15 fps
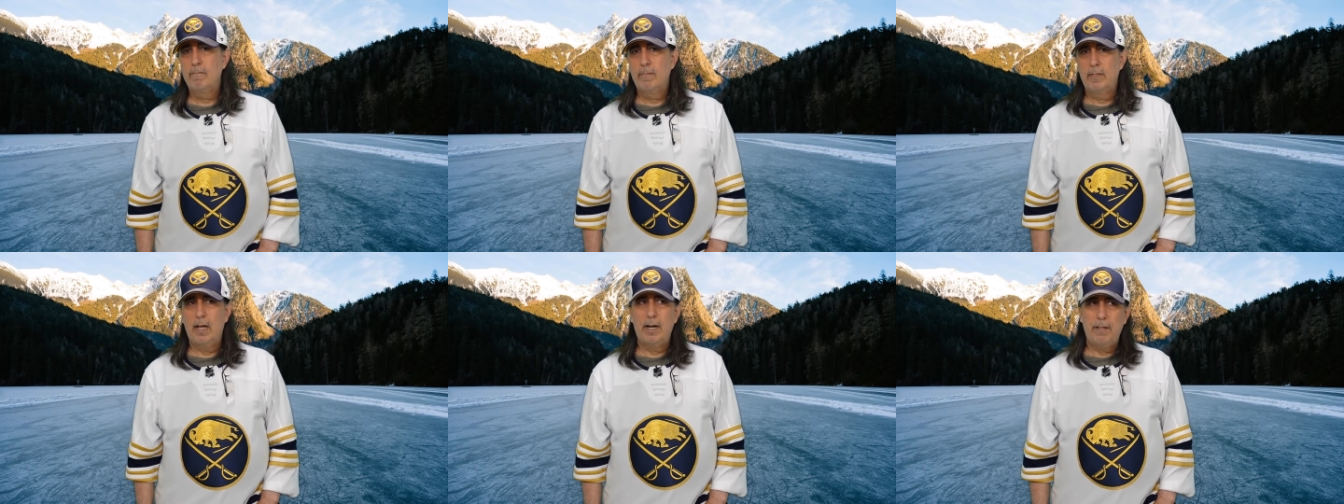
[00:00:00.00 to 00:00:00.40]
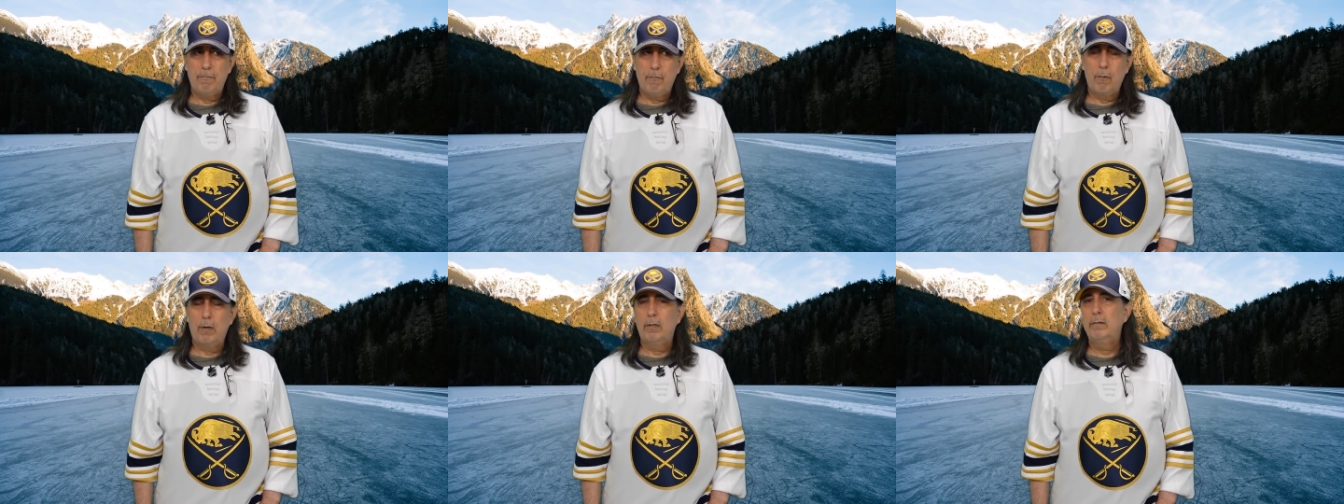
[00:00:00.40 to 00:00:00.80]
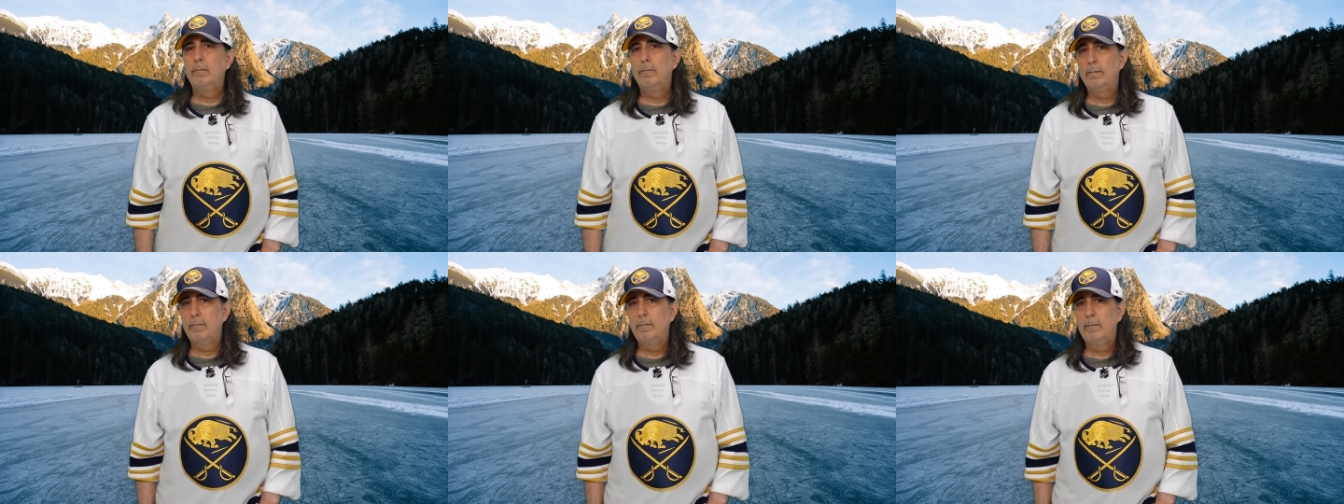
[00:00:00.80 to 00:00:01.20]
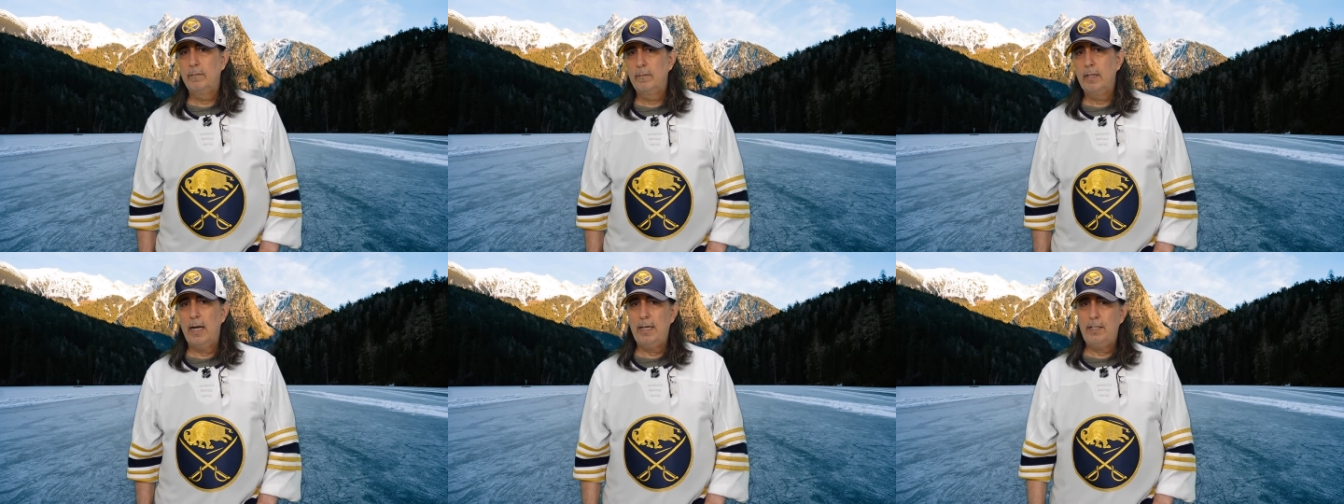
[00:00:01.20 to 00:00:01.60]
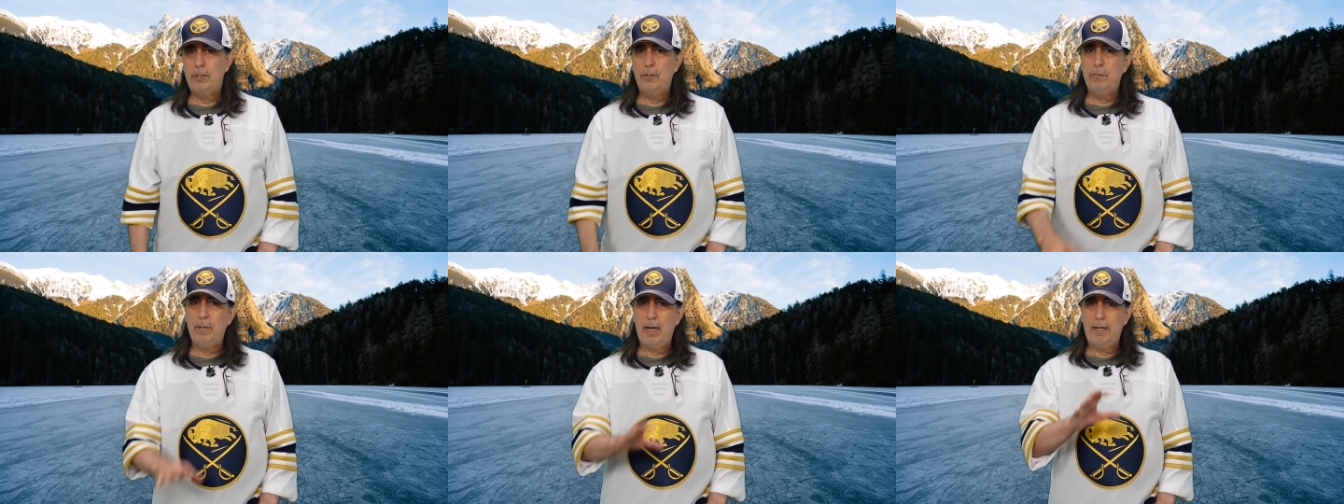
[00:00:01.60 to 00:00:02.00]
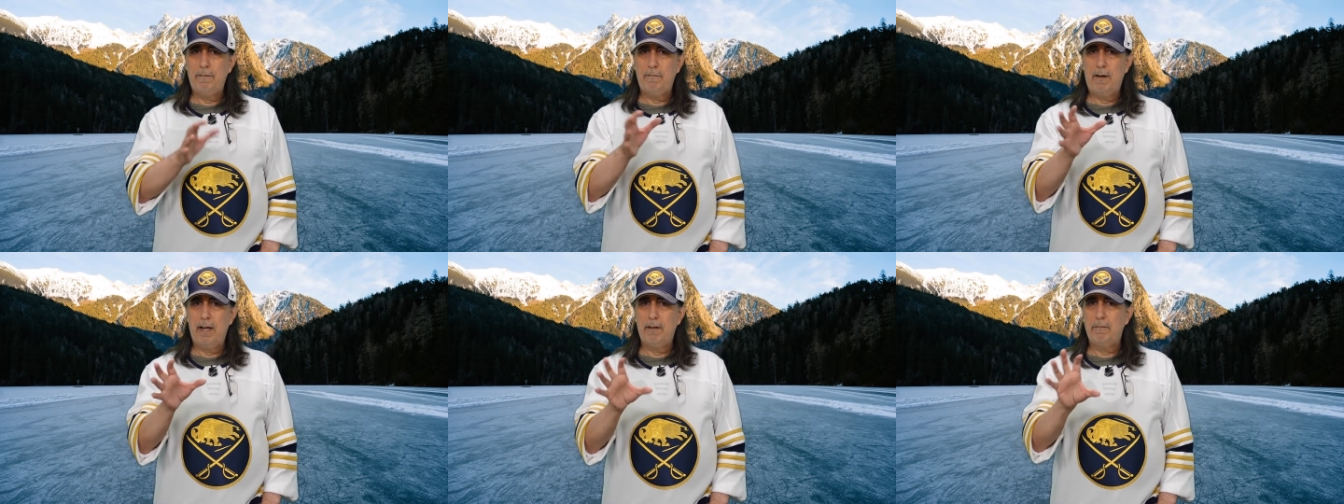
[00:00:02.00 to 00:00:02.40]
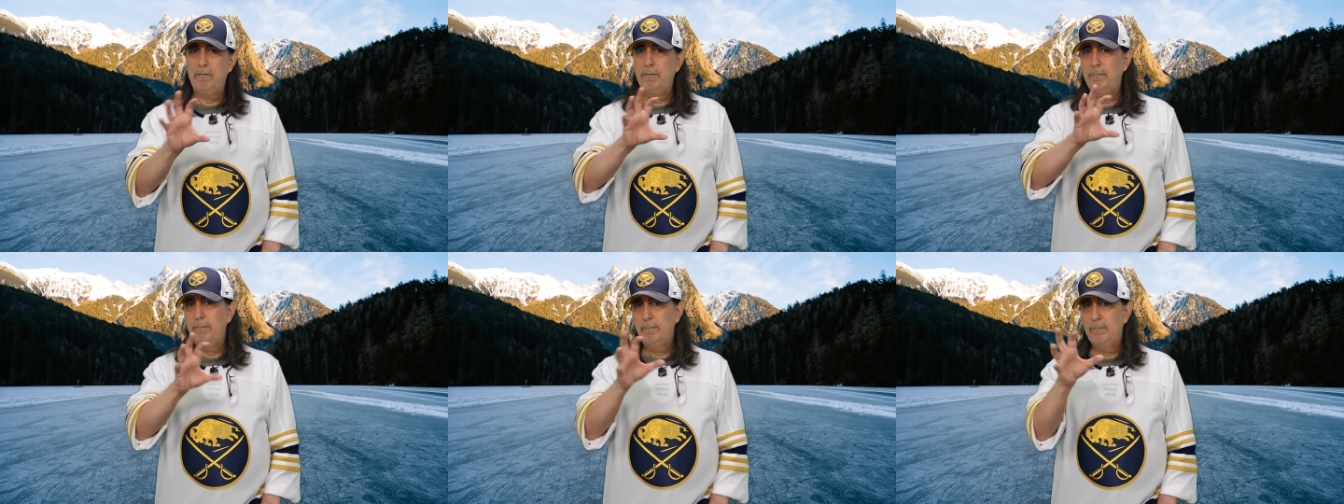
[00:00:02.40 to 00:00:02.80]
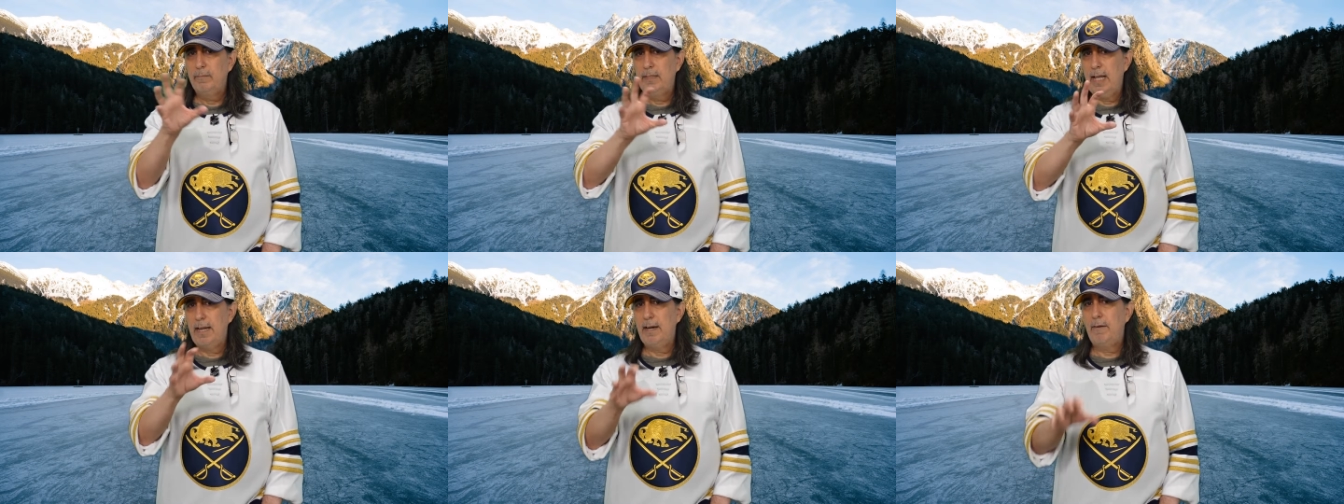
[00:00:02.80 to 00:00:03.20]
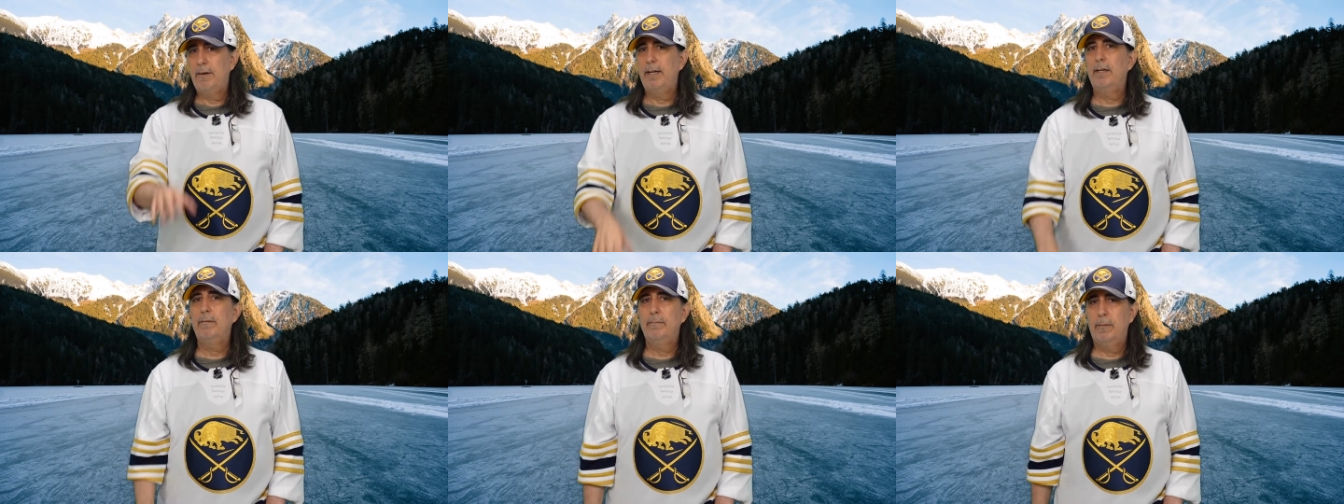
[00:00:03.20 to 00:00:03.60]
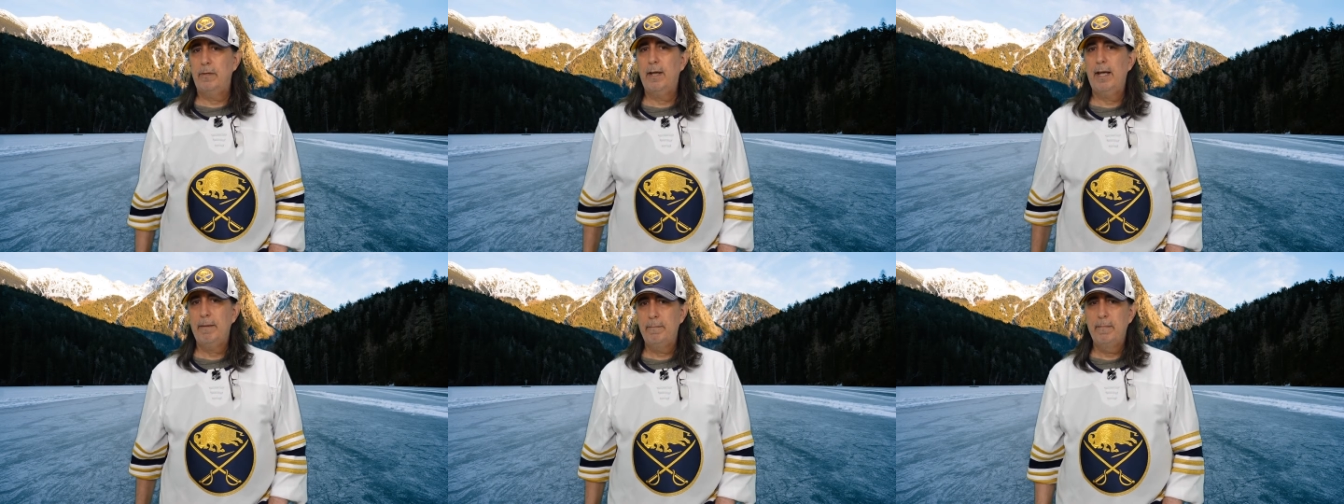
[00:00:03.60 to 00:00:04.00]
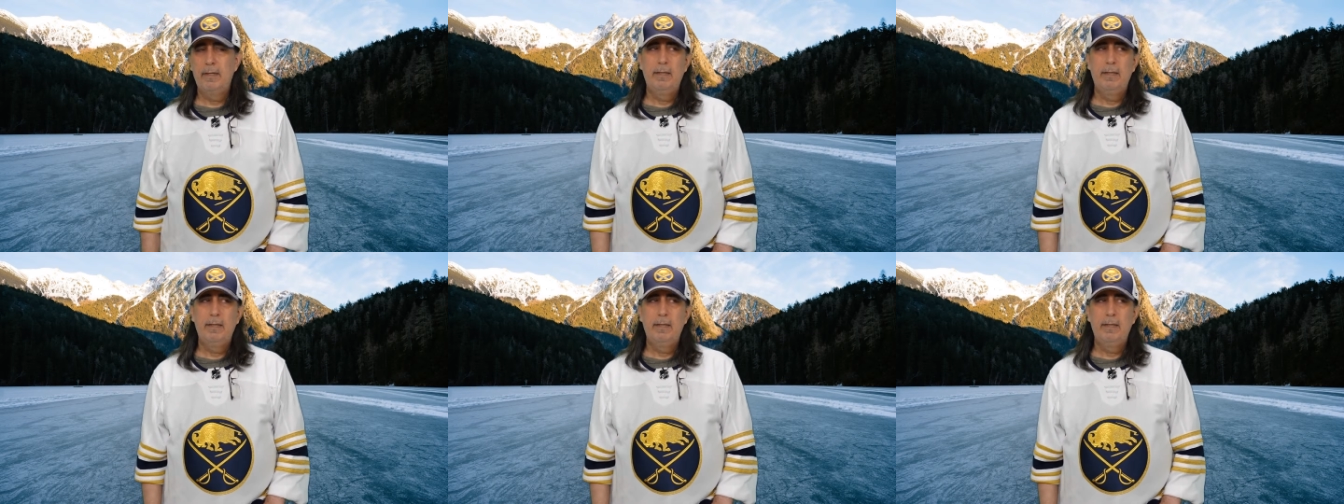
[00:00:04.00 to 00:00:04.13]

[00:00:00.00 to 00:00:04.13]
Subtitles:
94. 92, 95, that area, okay?